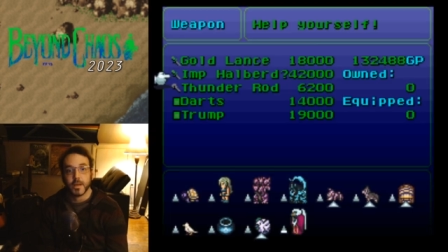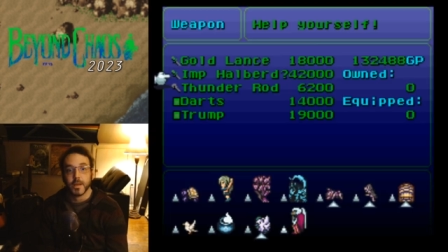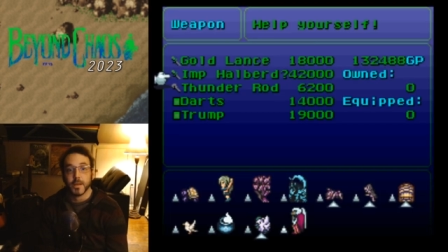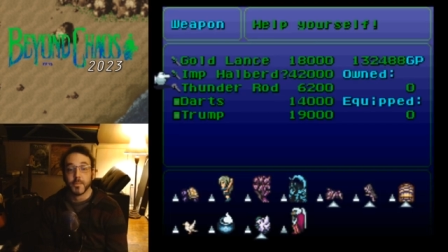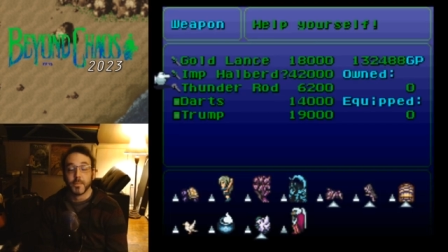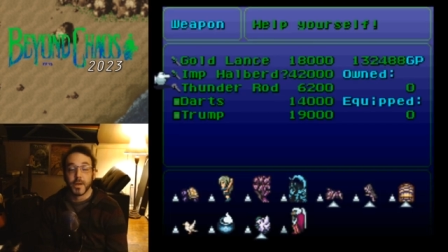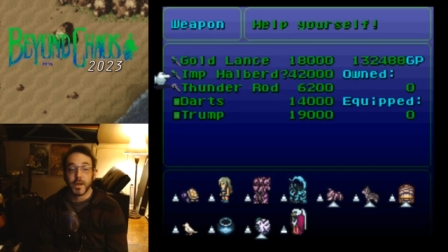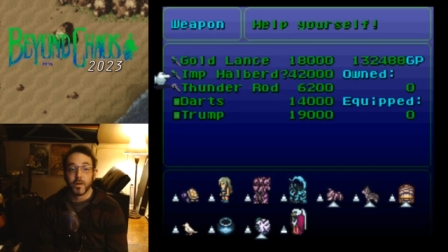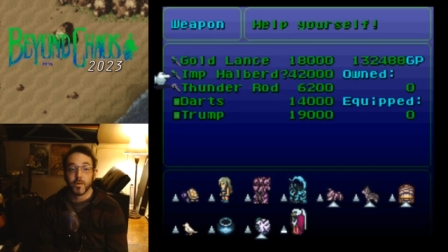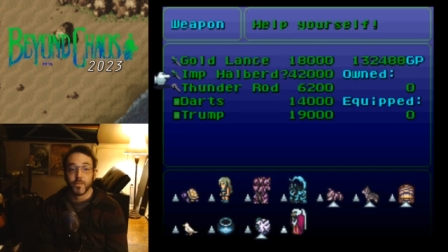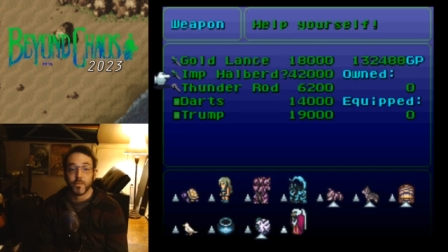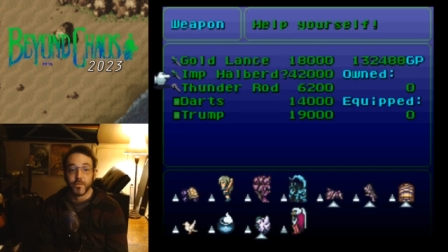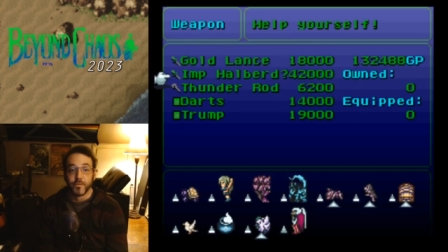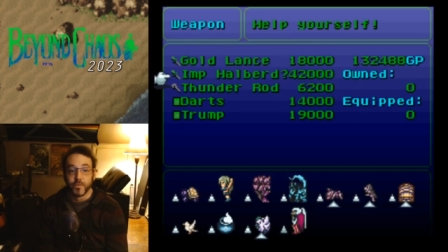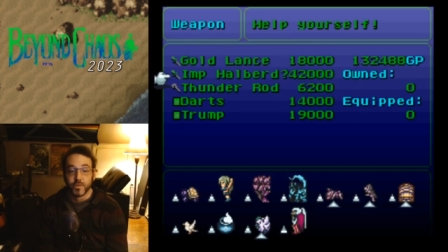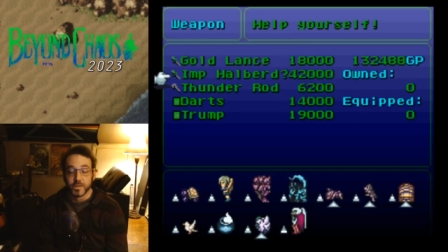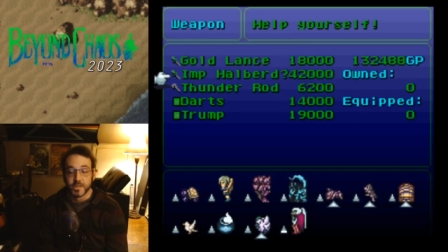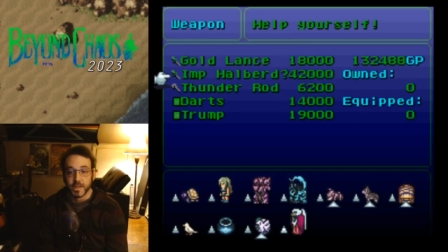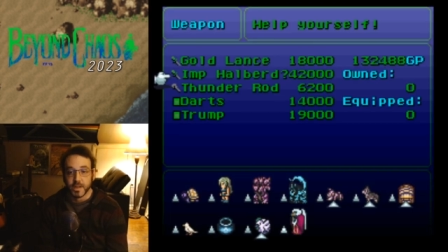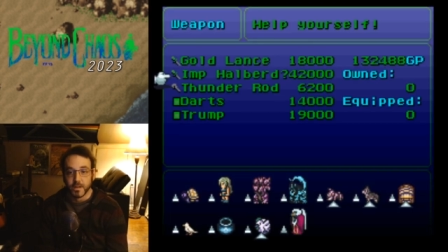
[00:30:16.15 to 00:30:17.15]
Imp Halberd
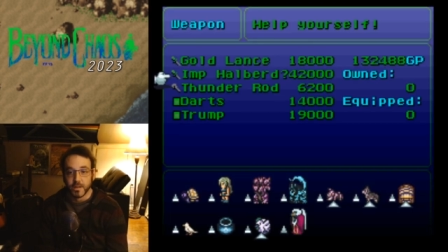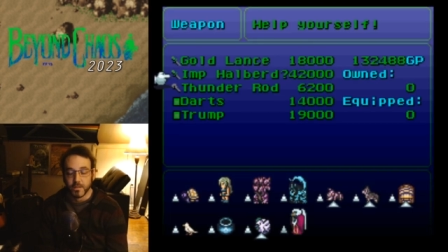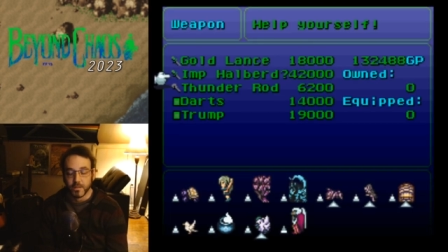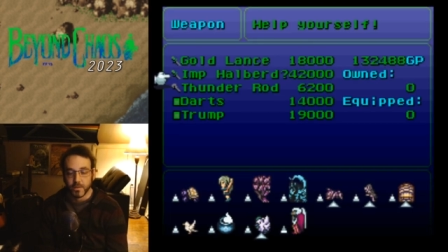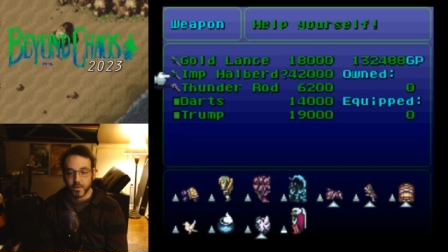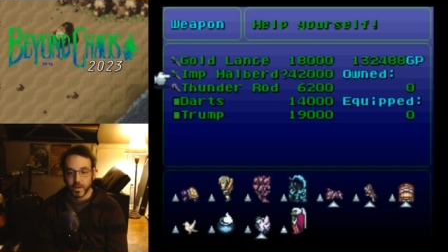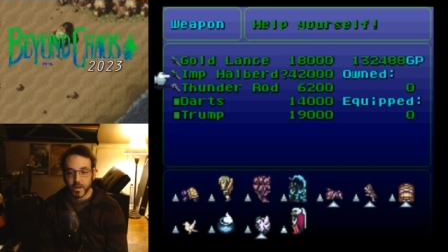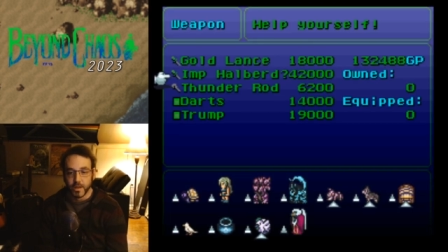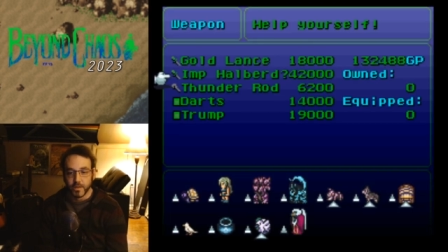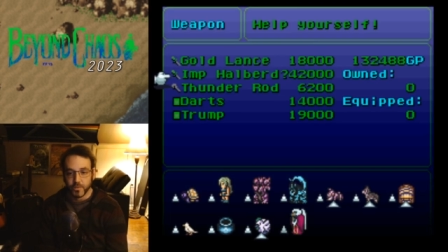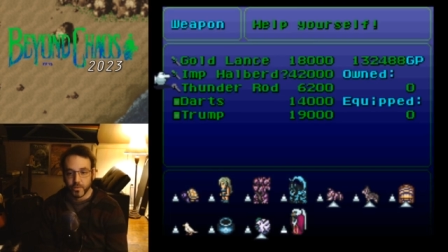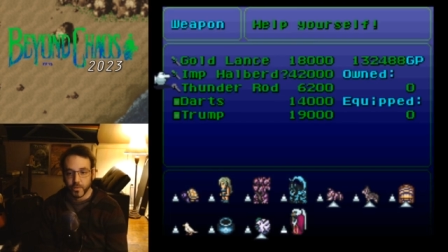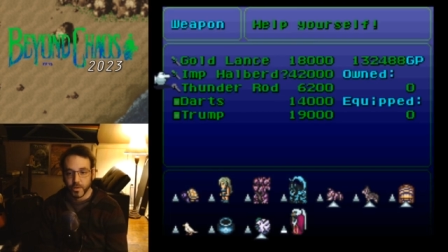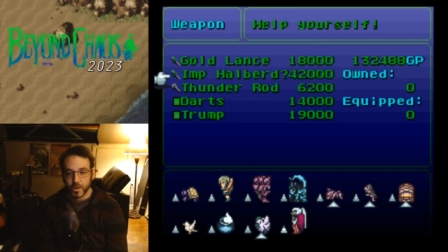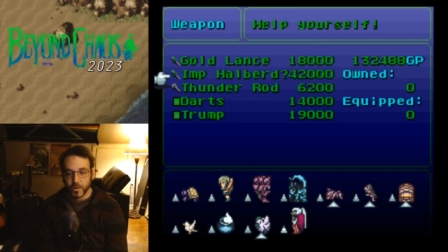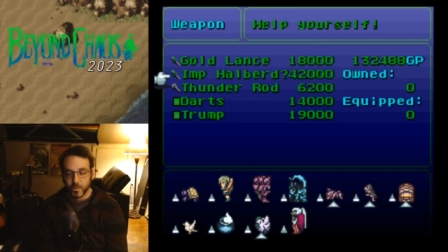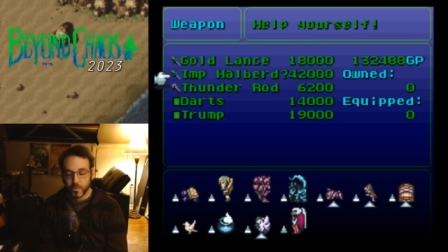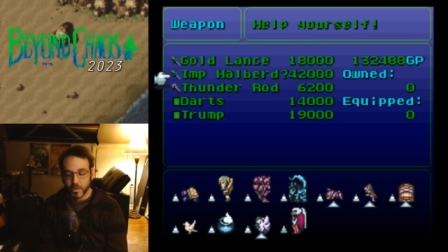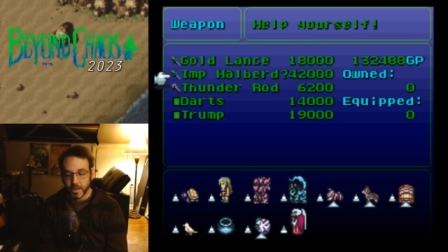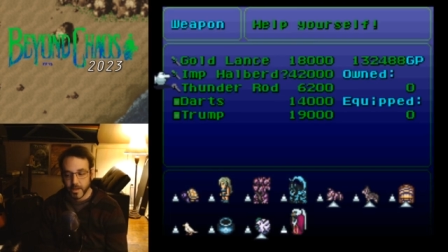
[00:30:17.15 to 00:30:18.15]
for sale. Okay, so we
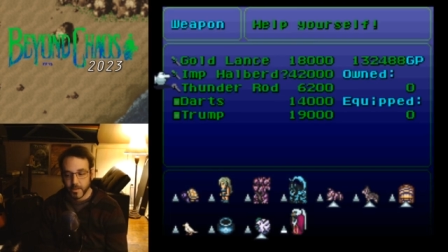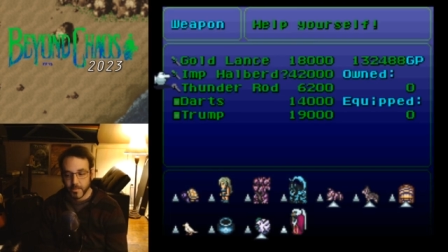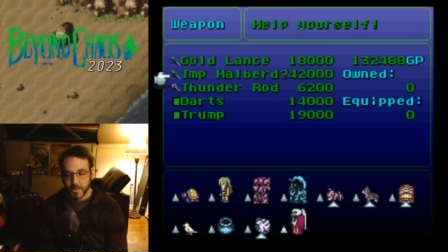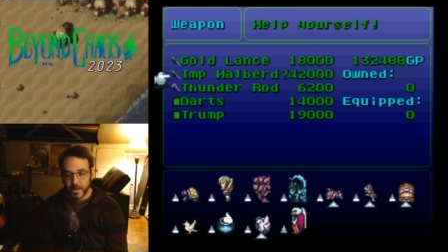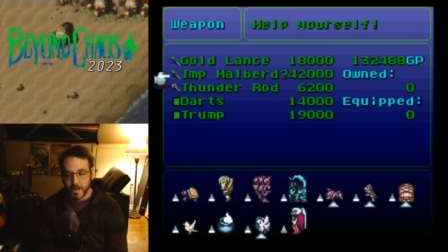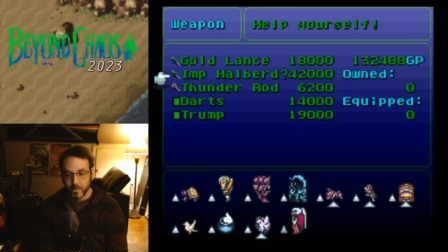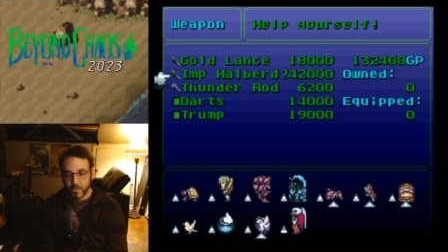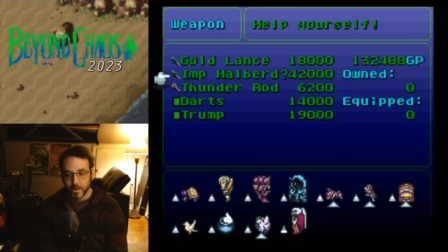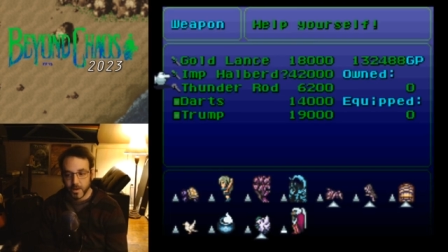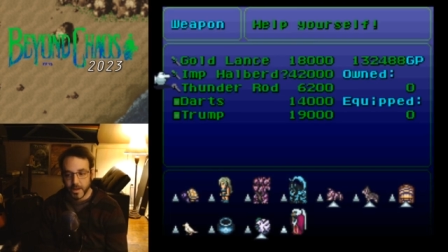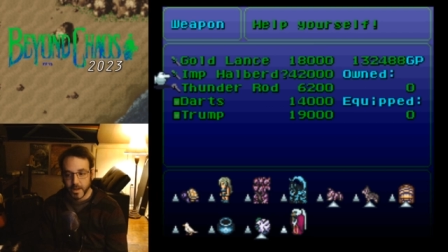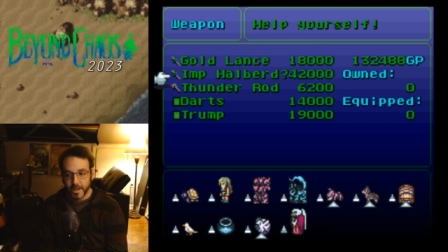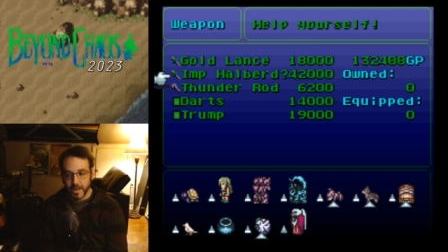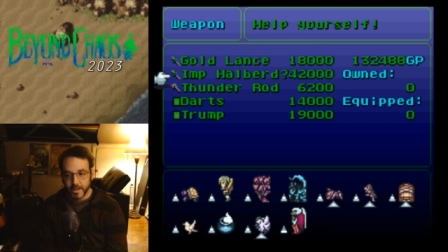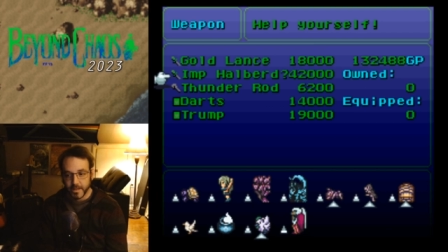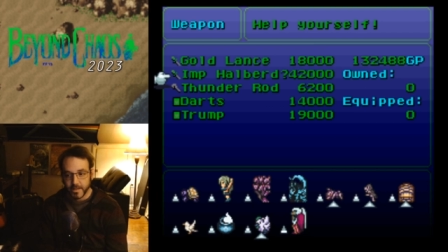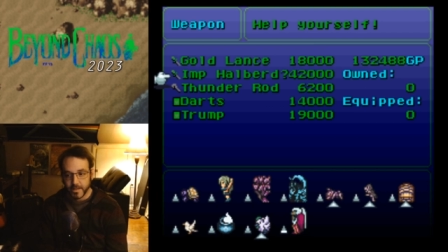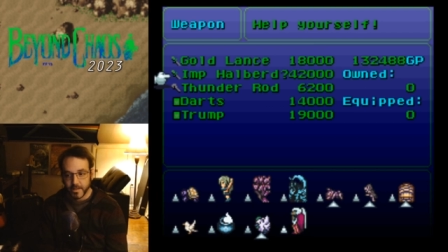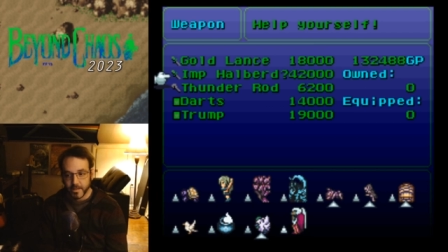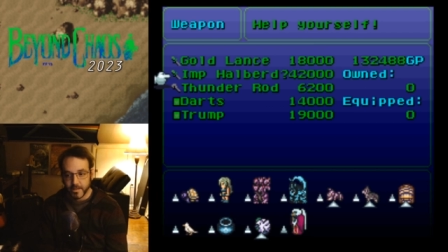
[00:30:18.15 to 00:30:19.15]
know where the Imp Halberd
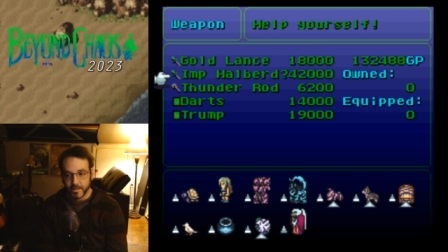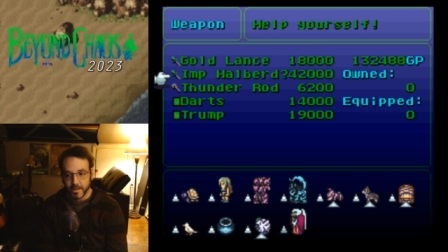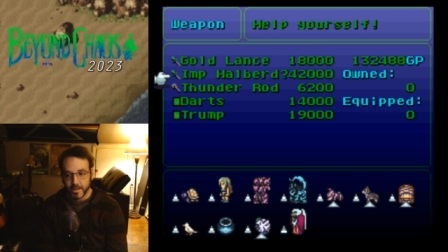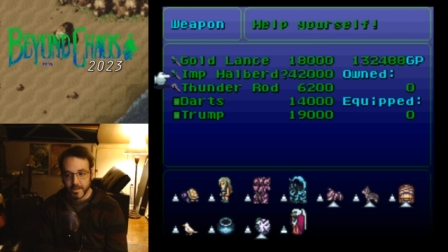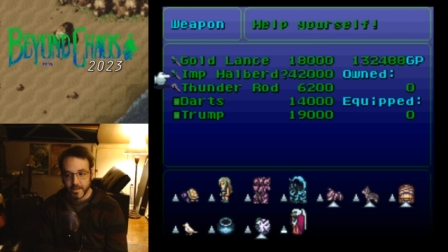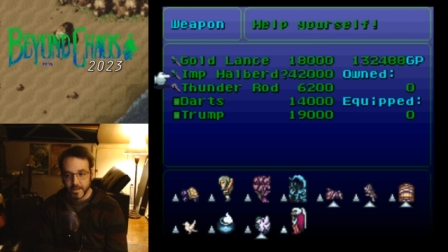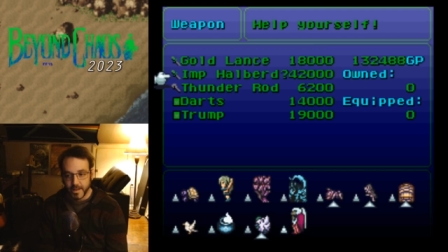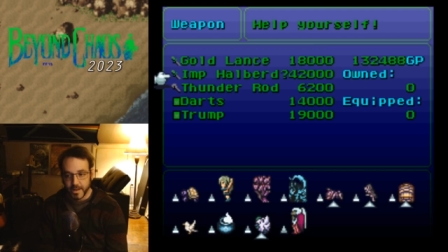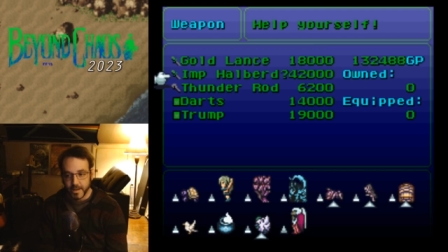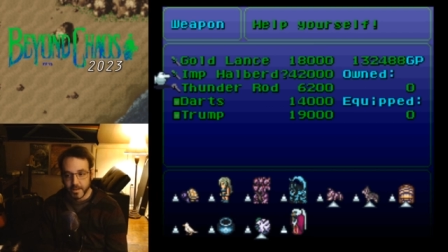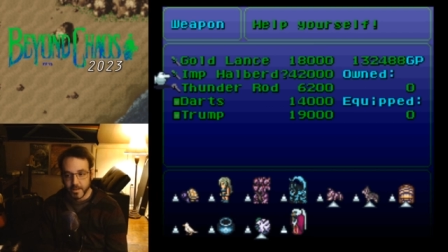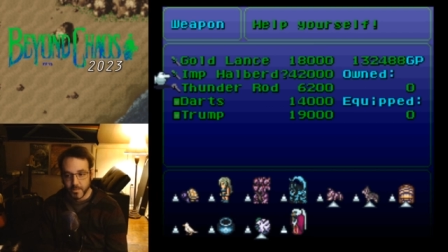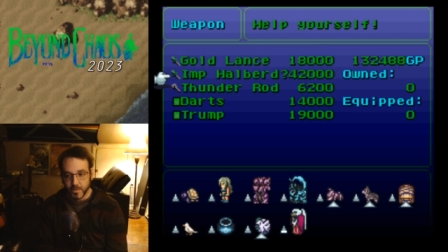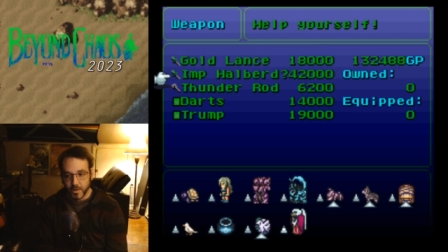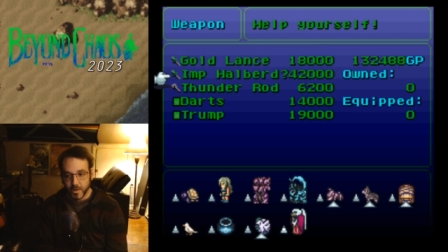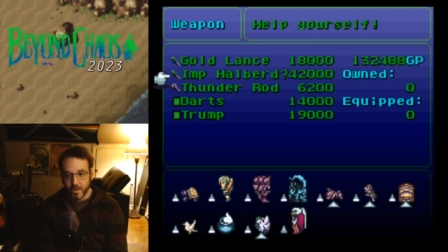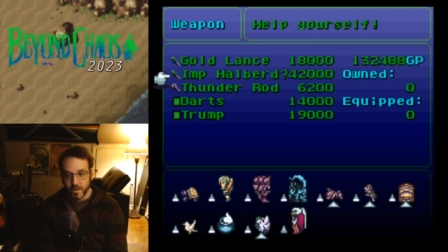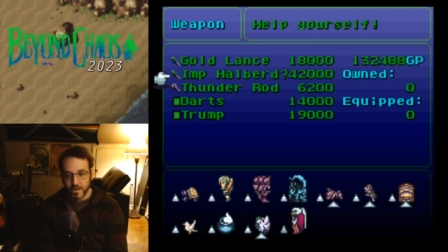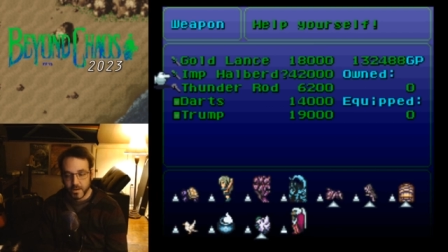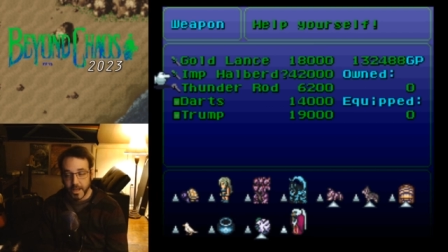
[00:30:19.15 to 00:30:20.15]
and the Titanium
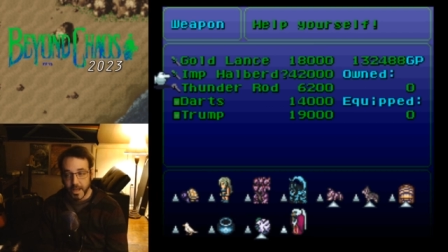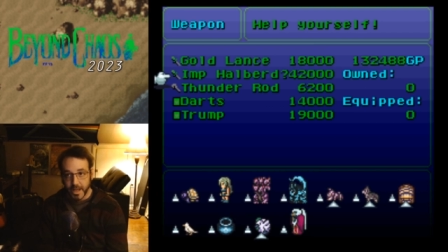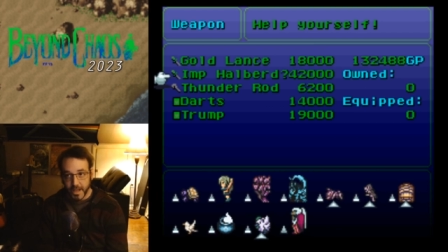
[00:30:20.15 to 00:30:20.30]
are.